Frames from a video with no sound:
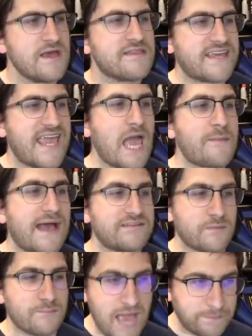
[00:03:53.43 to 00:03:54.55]
The camp has a
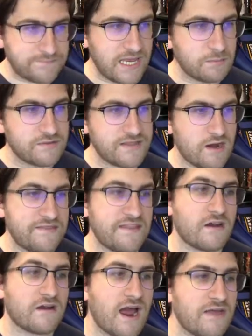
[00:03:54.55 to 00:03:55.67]
map table there, and then
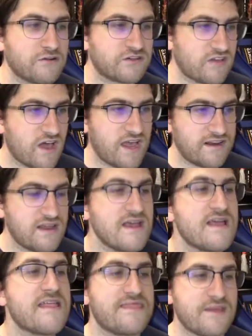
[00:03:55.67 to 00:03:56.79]
on either side
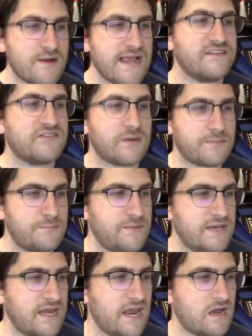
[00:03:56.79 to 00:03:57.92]
there ends up
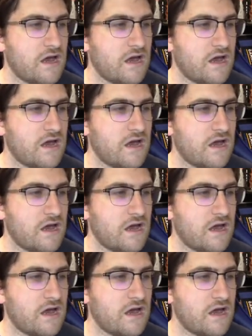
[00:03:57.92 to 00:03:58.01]
being